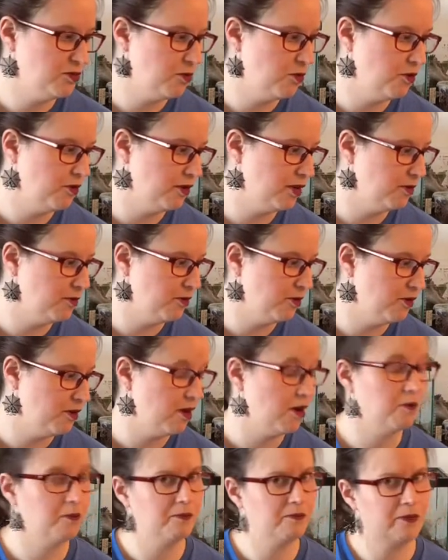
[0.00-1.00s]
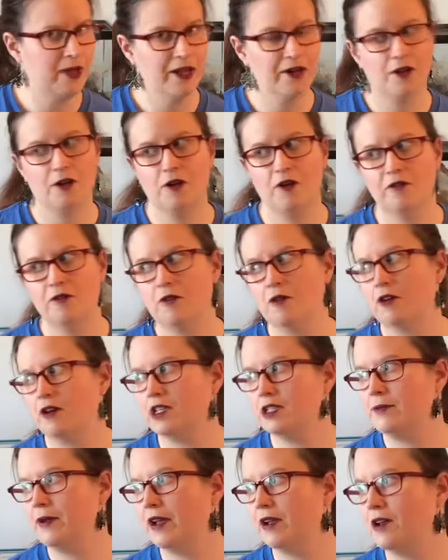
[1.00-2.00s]
more and more. Petco, of
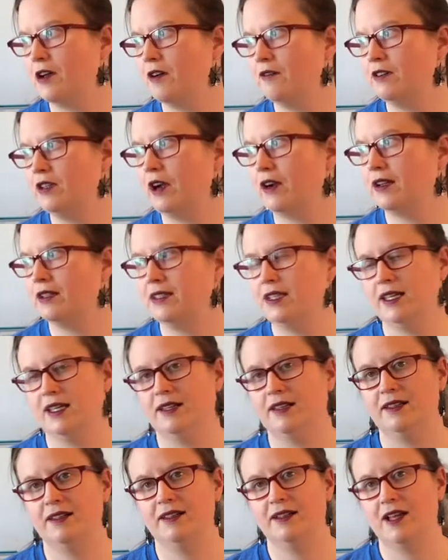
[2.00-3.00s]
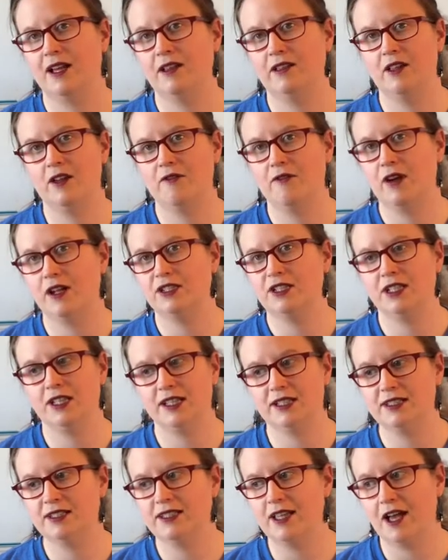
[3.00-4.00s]
course, Petco of Darkton. I love watching
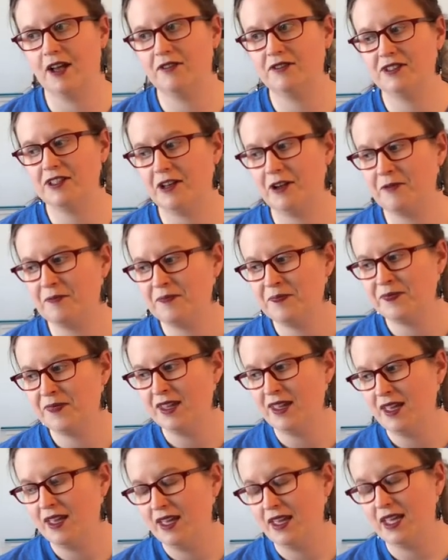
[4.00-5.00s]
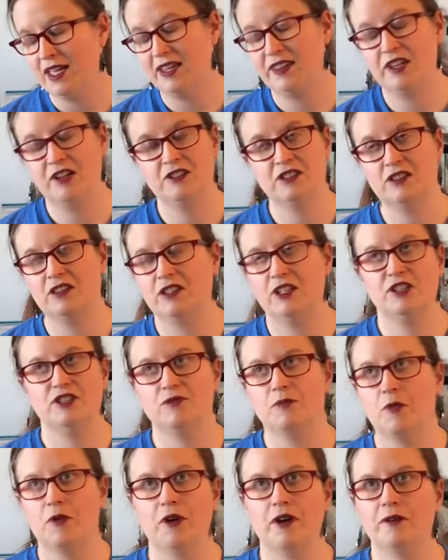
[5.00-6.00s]
his stuff. So there's
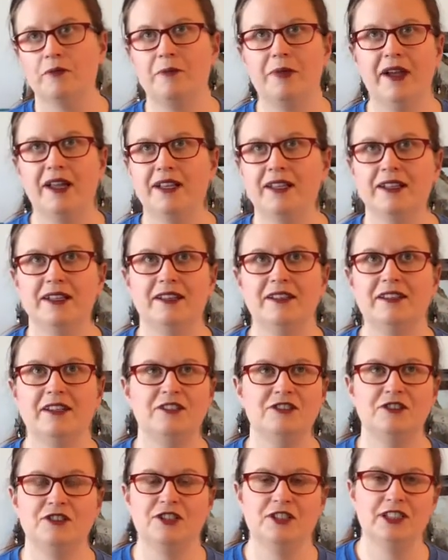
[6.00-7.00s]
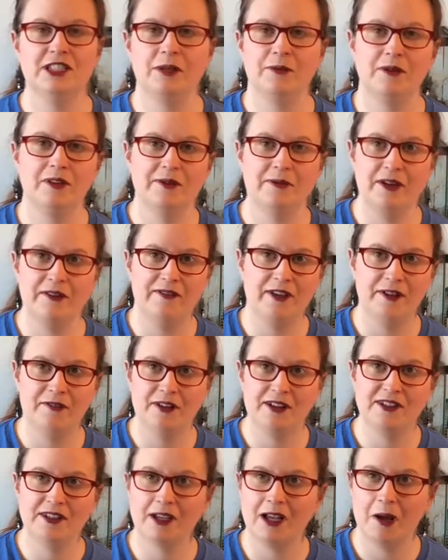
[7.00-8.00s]
more, but those are just some of my
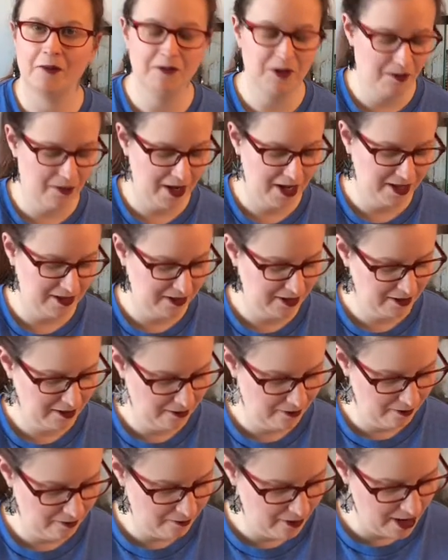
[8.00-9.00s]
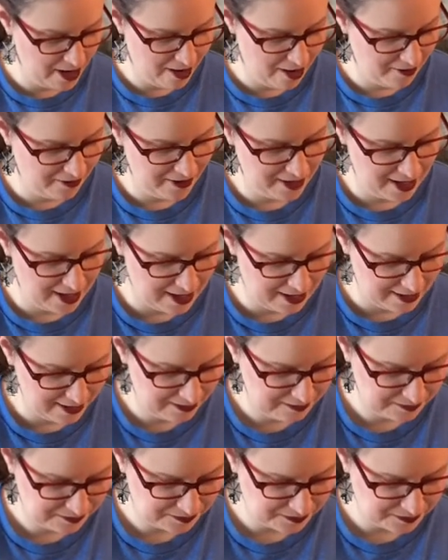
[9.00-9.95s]
favorites that come to mind right offhand.